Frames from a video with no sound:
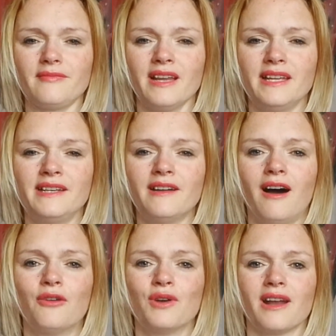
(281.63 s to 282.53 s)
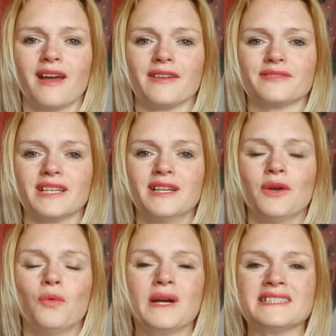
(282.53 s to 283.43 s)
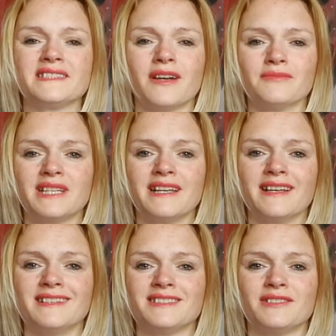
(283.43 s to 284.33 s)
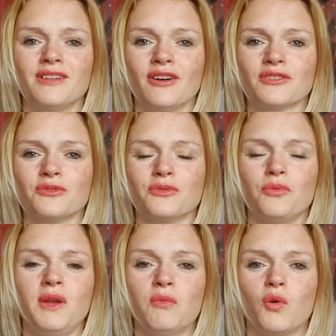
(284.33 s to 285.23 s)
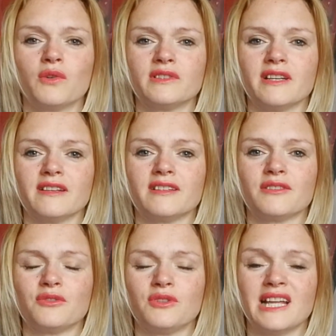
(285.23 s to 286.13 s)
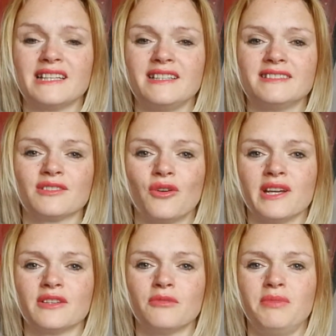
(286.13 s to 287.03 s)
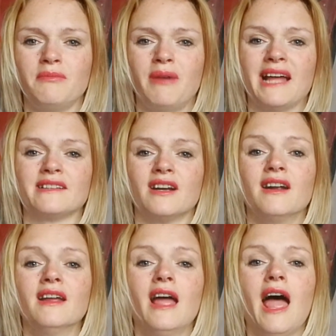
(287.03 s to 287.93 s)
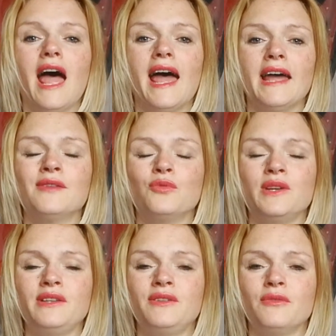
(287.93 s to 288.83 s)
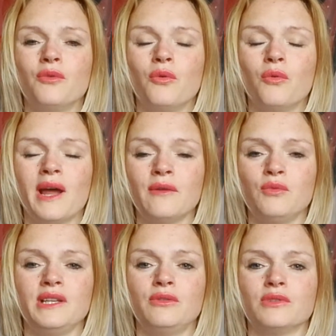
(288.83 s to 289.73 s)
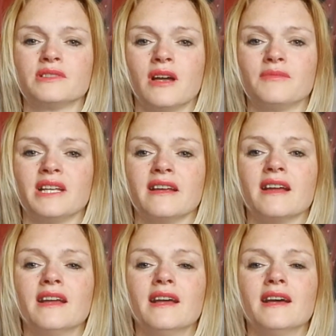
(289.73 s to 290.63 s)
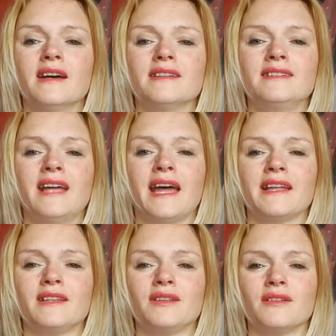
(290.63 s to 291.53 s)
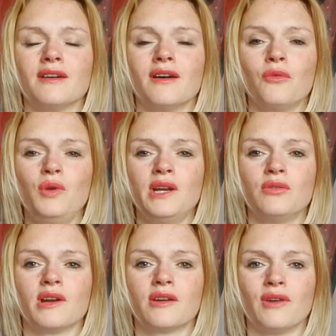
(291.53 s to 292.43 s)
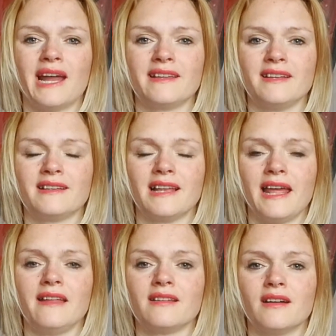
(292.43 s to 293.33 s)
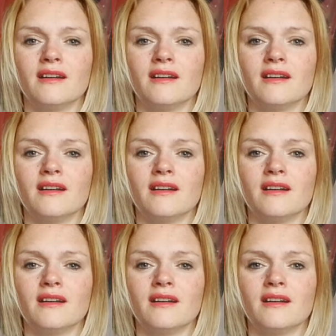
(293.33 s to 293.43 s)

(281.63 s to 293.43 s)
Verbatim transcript: in our lives. When something is not good, we want that is going to be better. And when we do something that we regret it later,